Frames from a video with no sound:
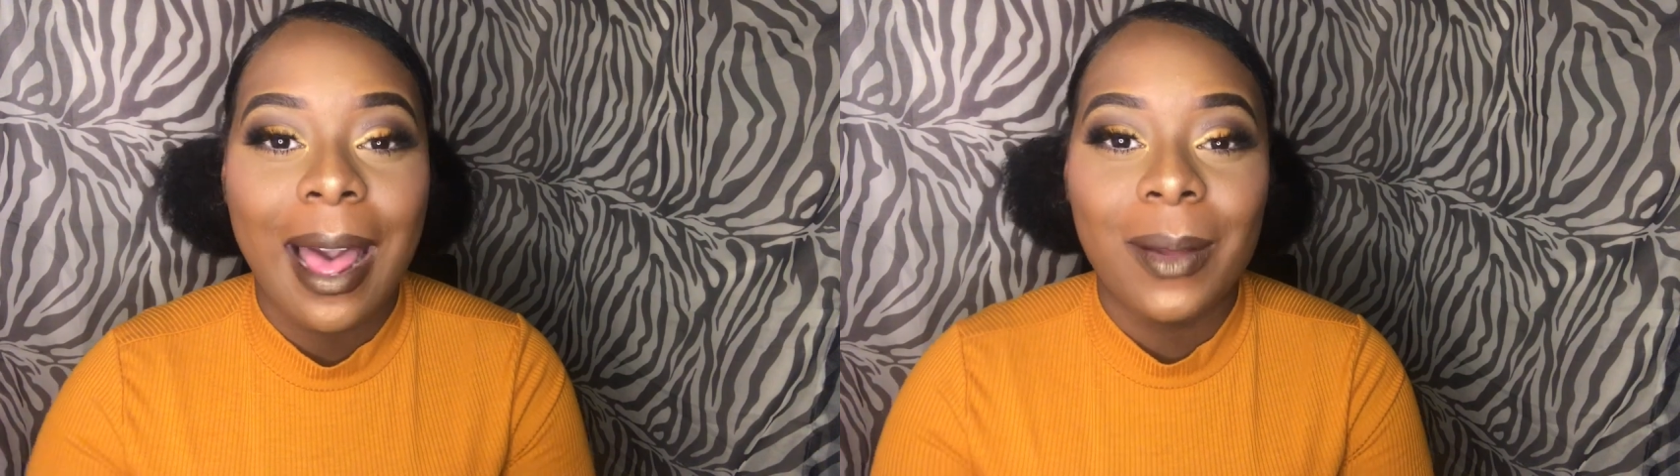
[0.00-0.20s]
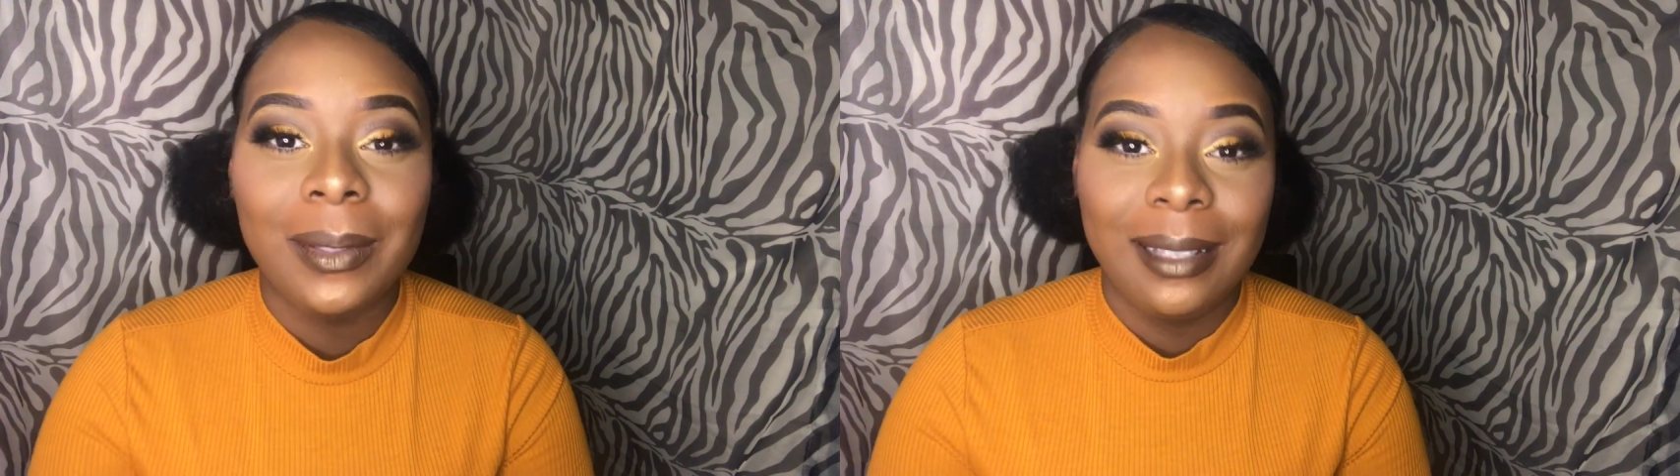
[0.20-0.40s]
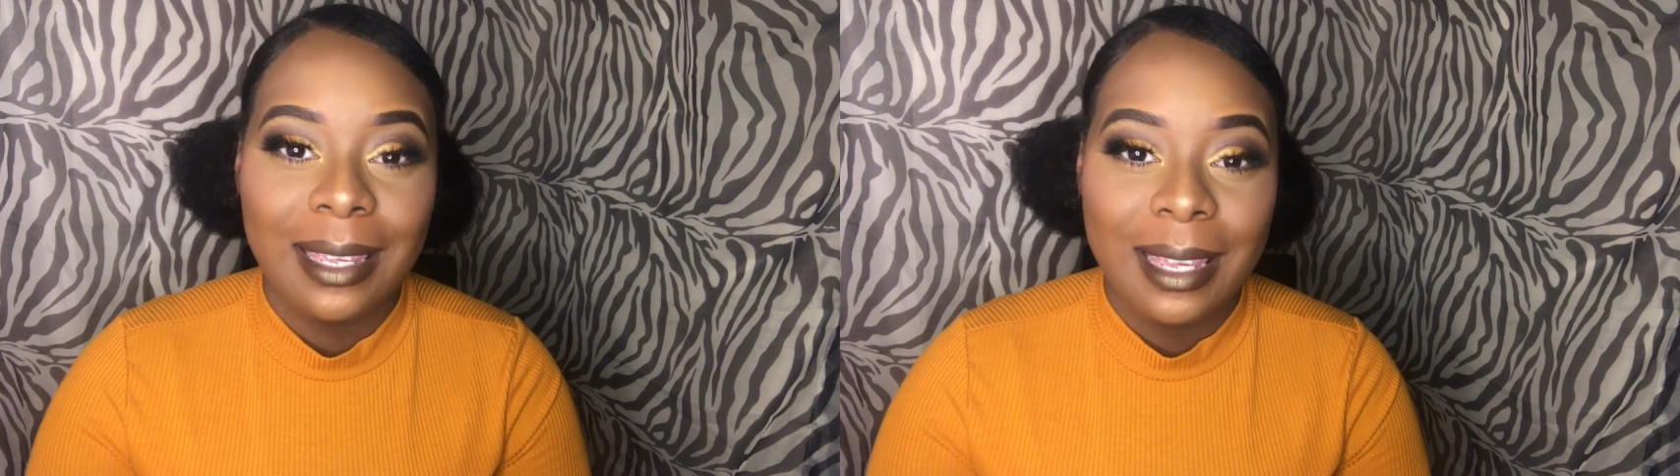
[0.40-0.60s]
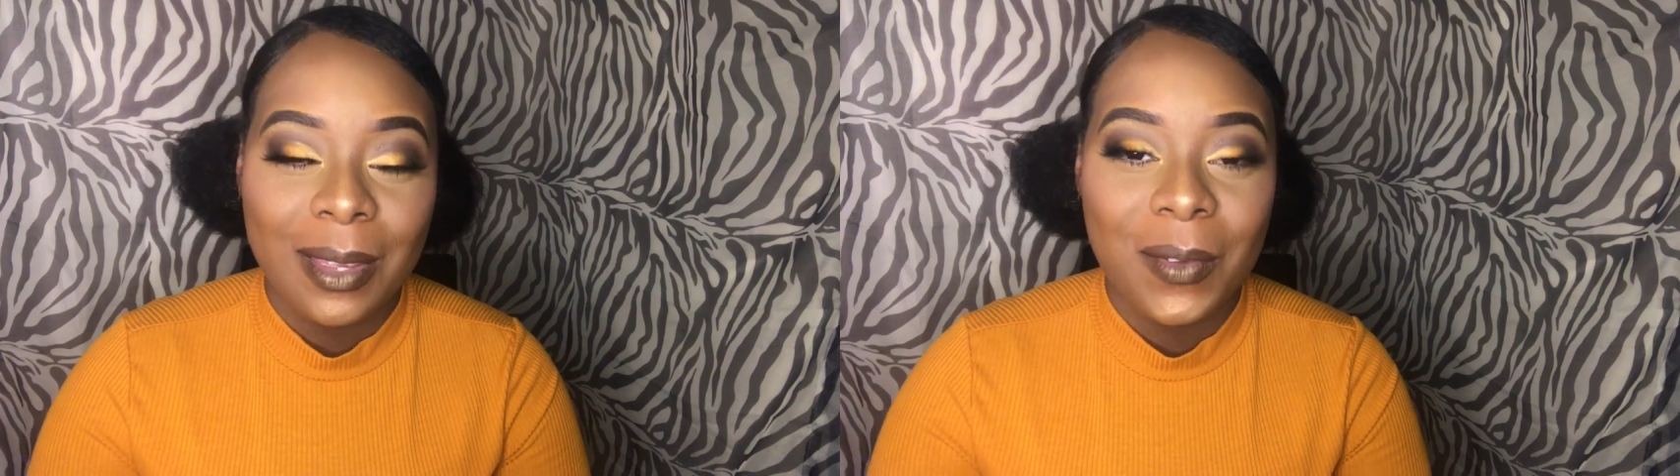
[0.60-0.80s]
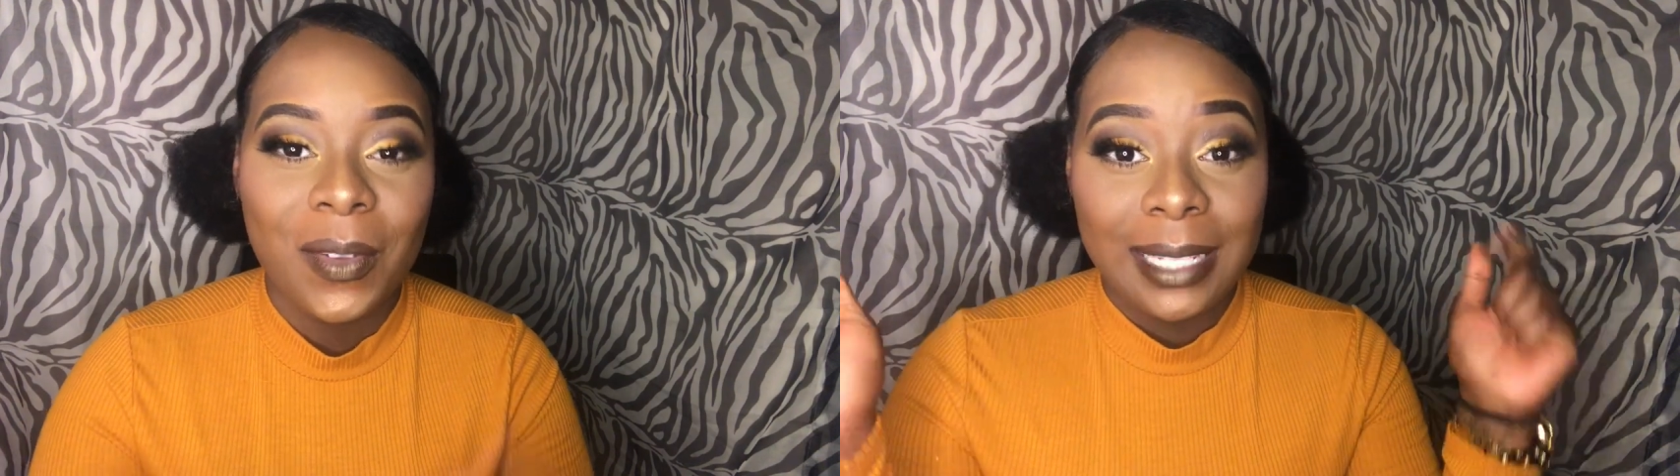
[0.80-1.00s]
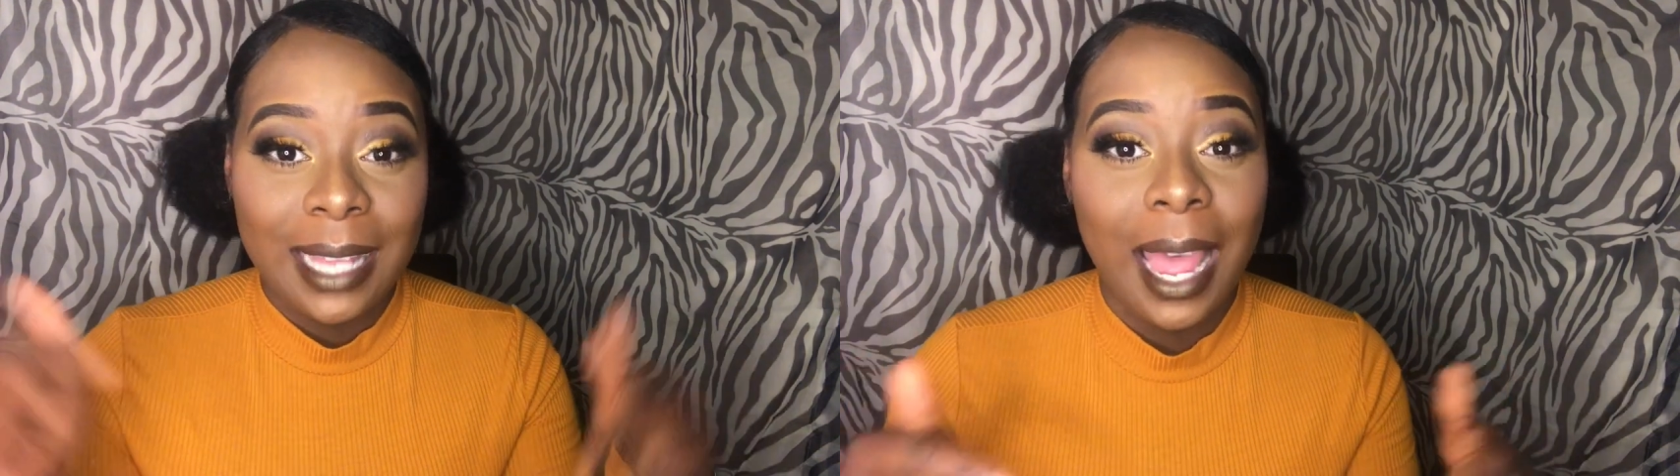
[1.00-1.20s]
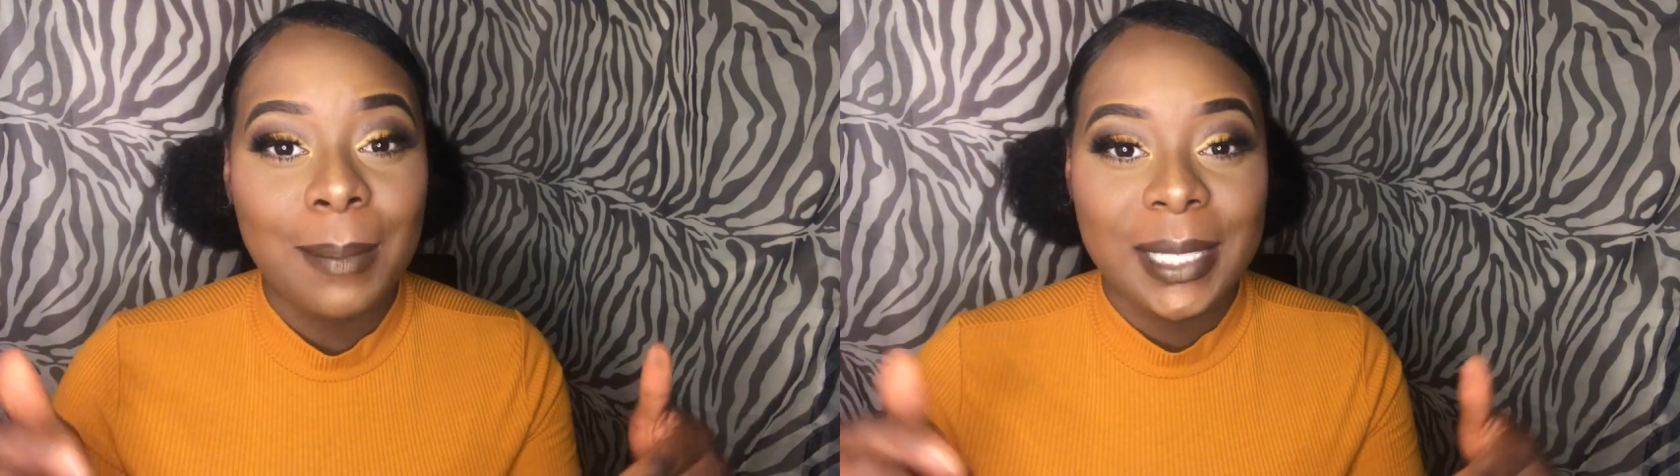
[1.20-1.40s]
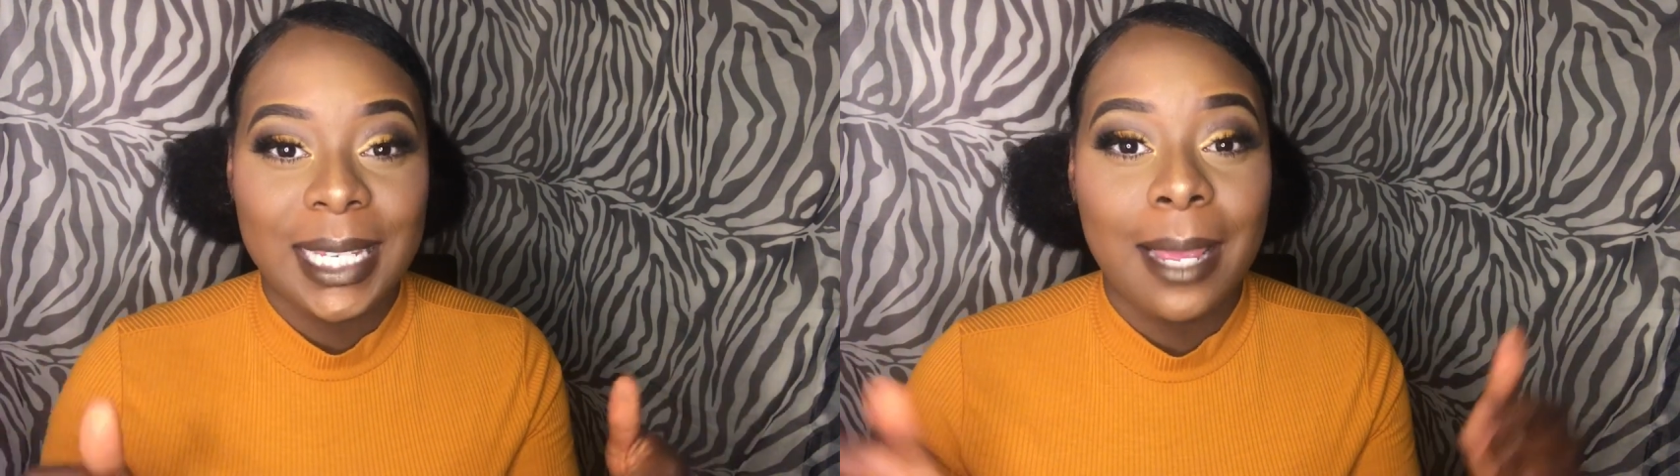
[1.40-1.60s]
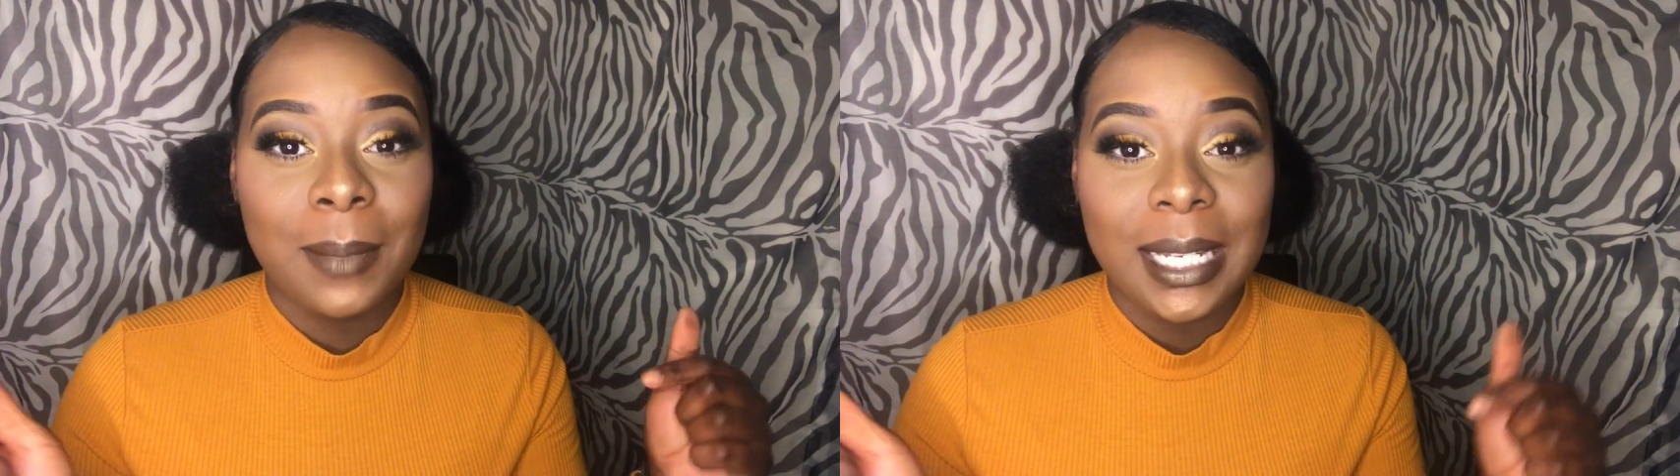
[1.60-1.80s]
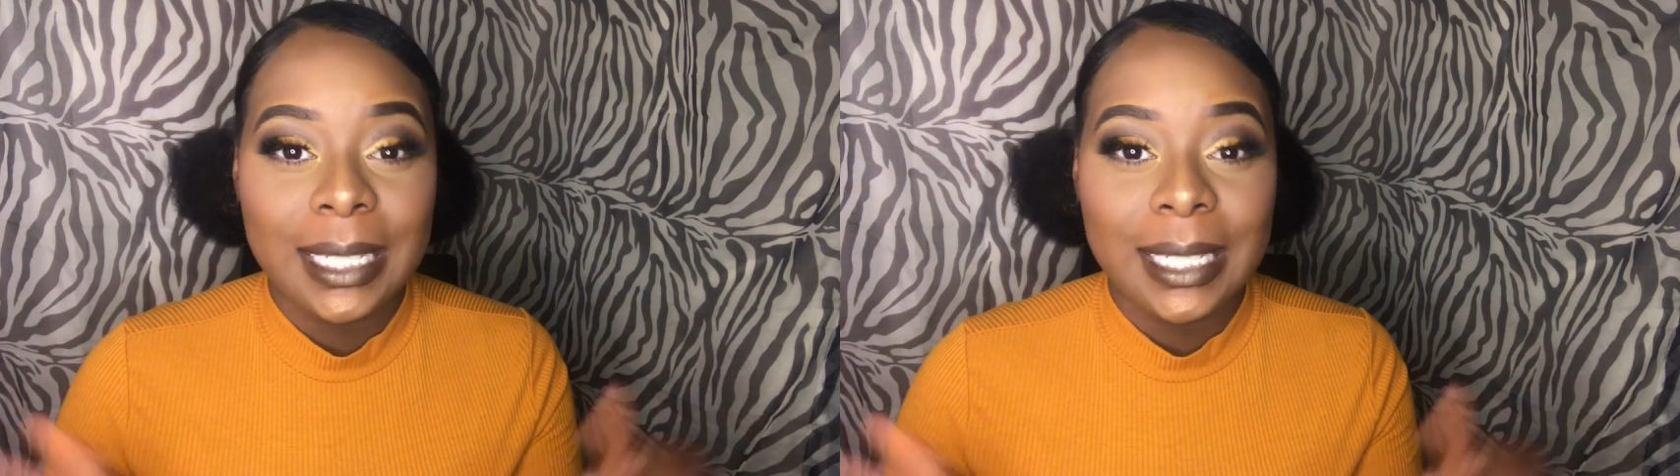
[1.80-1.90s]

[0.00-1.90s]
I'll leave a timestamp